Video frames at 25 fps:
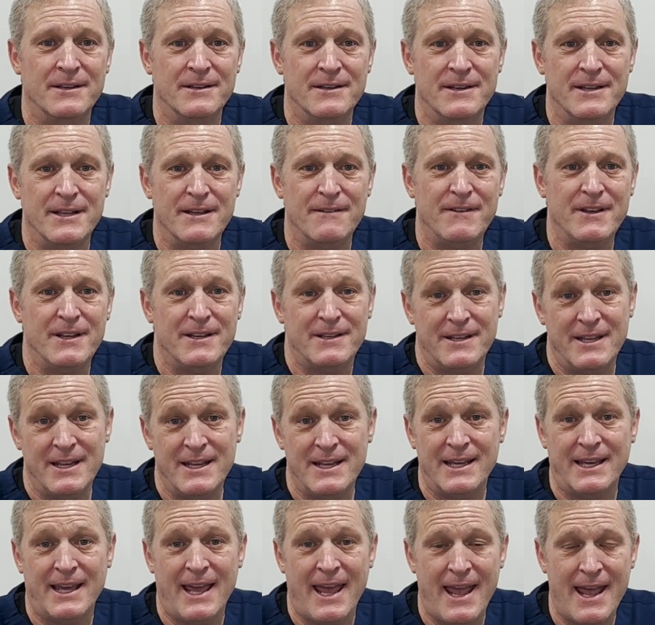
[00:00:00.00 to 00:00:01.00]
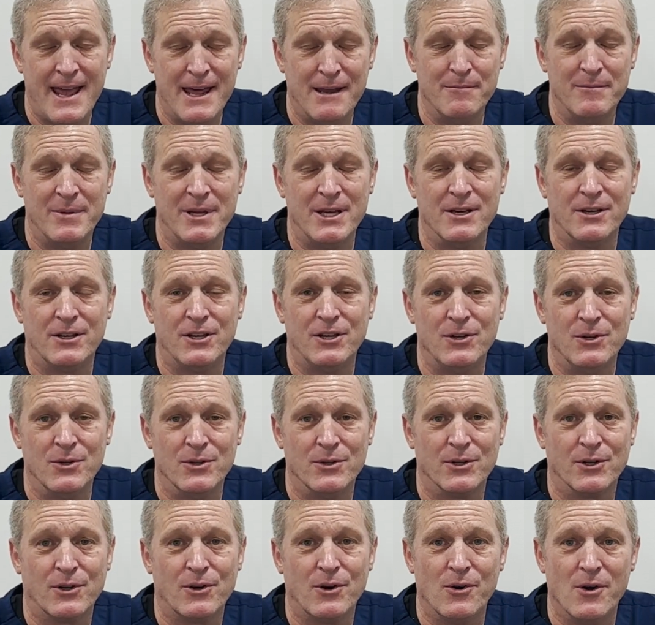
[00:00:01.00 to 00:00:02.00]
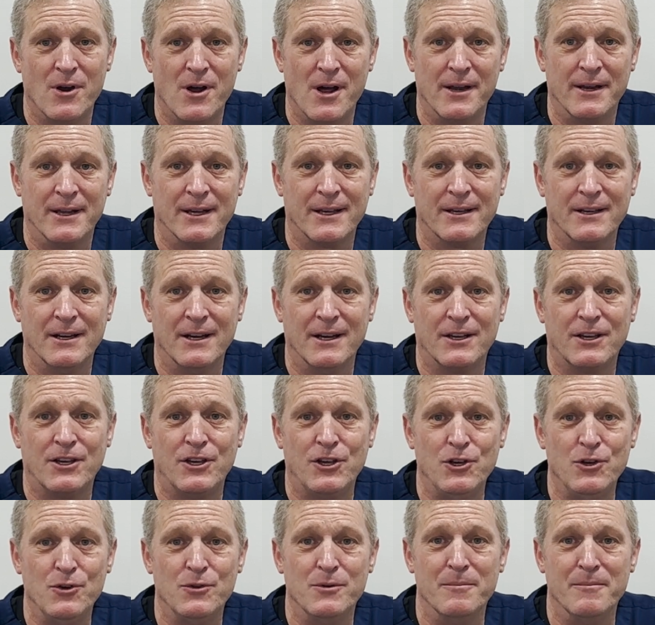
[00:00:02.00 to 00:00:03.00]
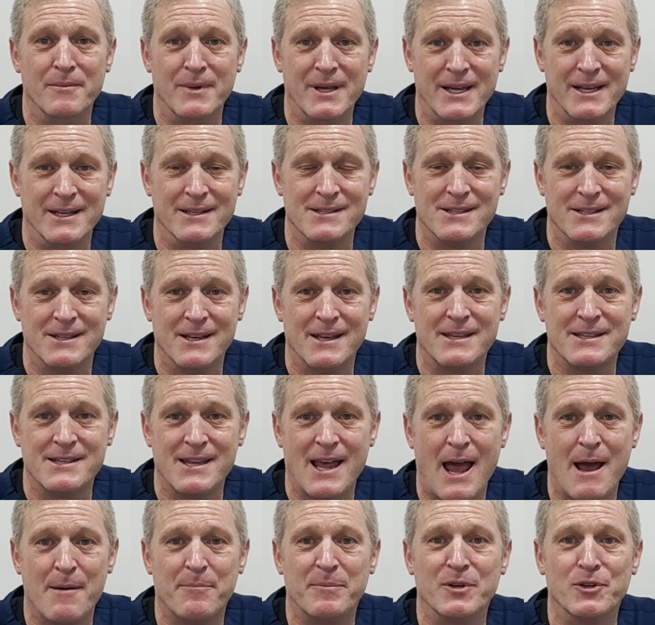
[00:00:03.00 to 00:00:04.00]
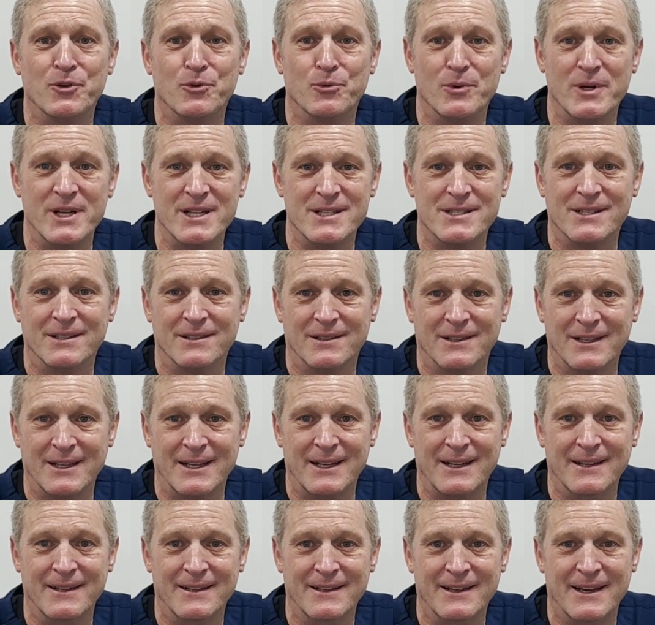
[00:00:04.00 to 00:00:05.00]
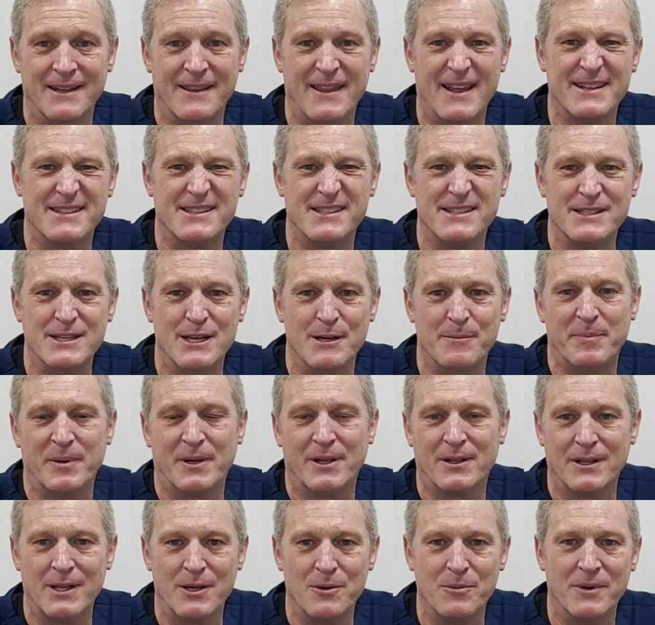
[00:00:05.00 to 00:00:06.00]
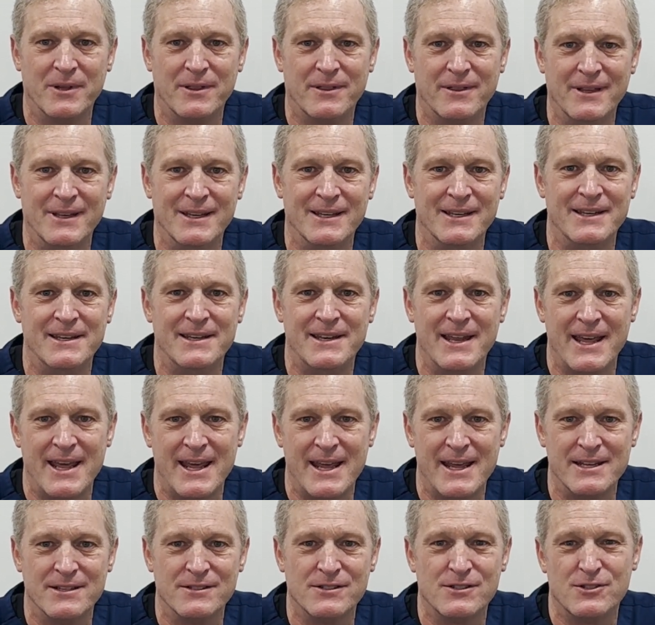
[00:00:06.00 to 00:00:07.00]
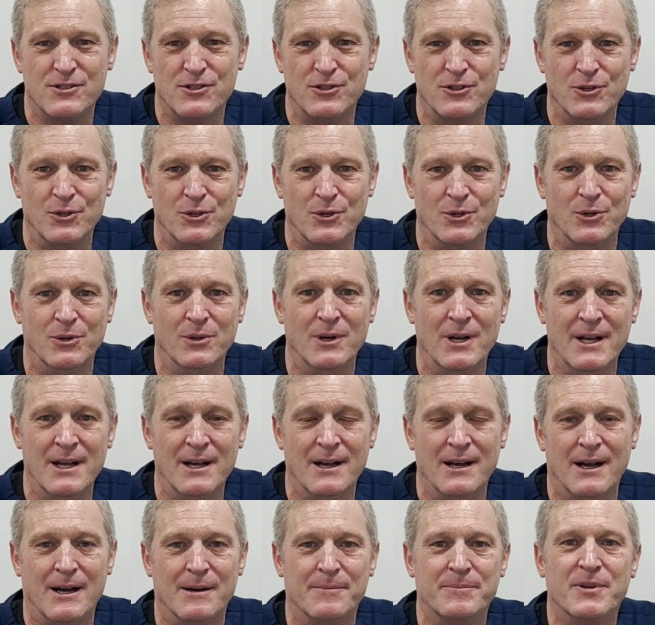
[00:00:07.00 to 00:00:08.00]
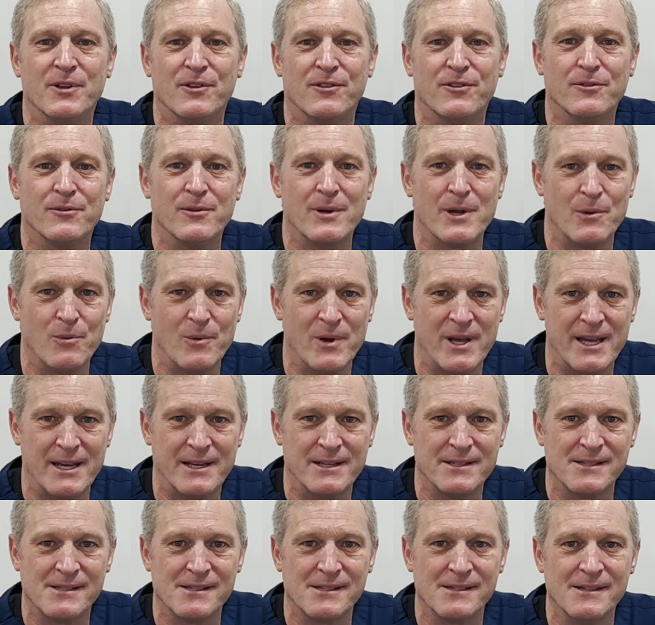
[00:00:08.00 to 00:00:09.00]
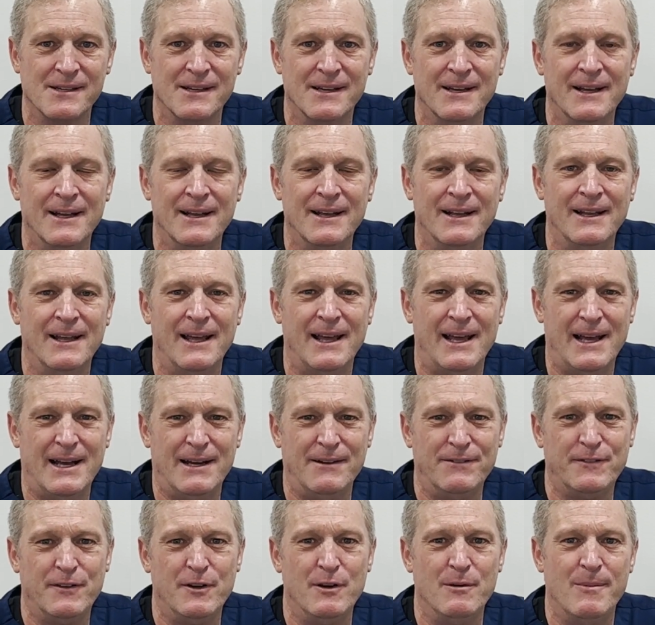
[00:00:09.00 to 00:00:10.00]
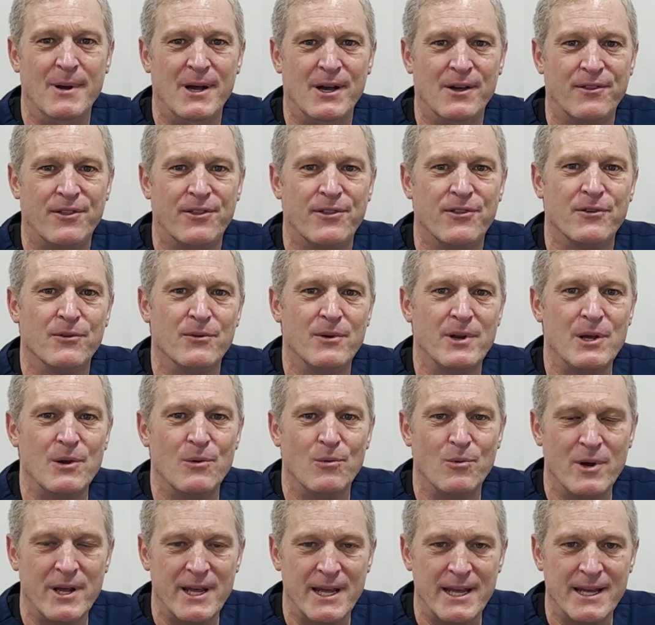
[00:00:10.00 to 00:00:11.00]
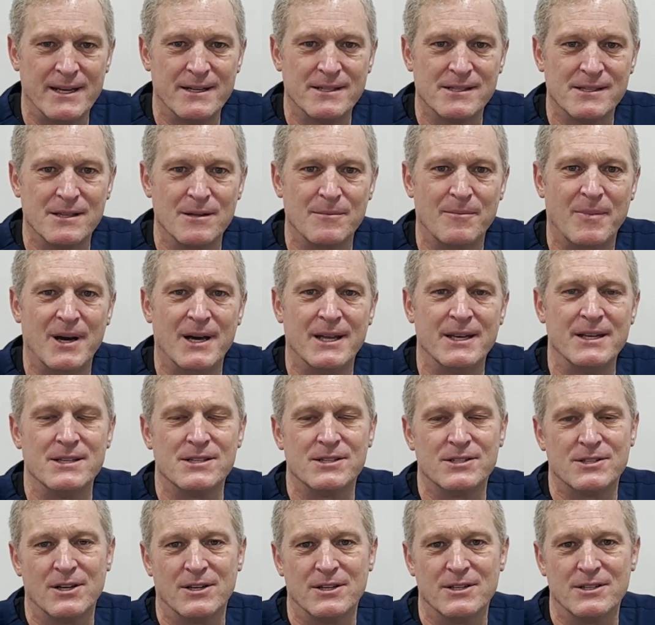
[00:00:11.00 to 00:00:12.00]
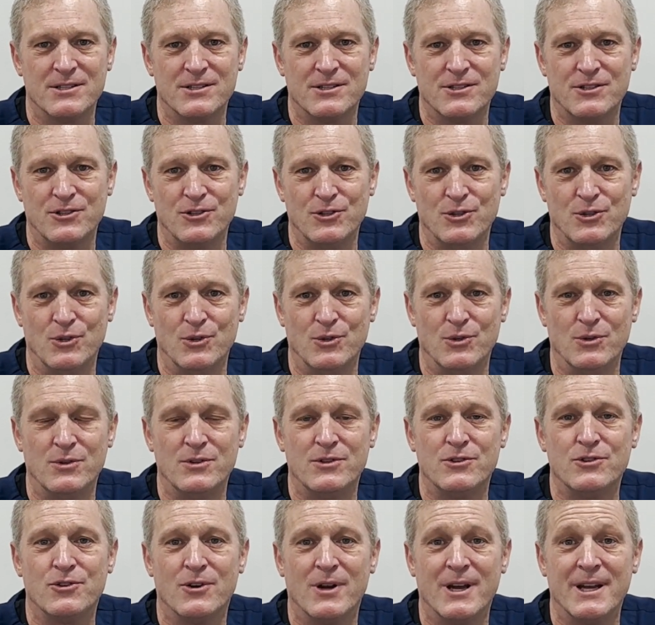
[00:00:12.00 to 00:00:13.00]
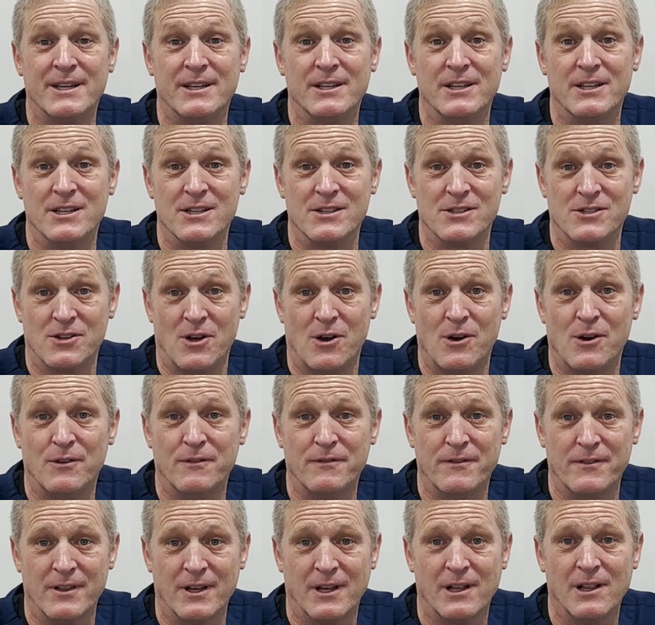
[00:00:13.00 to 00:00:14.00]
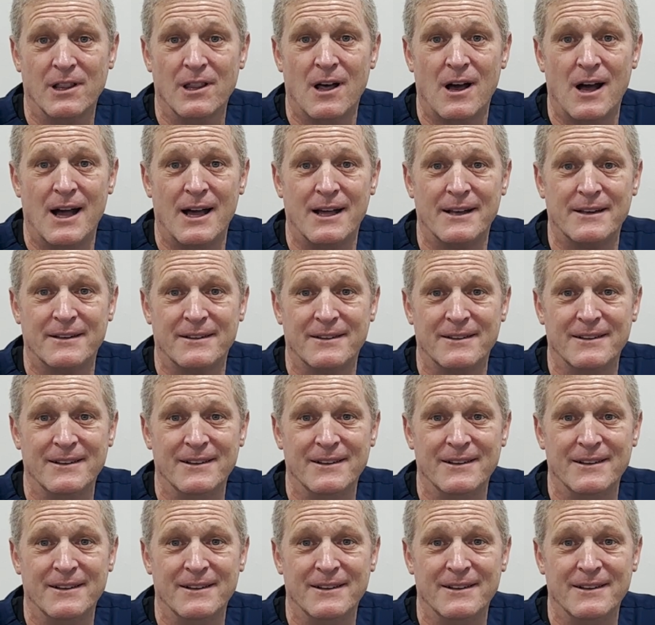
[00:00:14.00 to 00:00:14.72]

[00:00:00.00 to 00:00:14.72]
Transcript: DVT can be acute or chronic. Acute means it's happened recently, and that's typically within days to up to 3 weeks. After about 3 weeks, the body starts to try to dissolve the clot,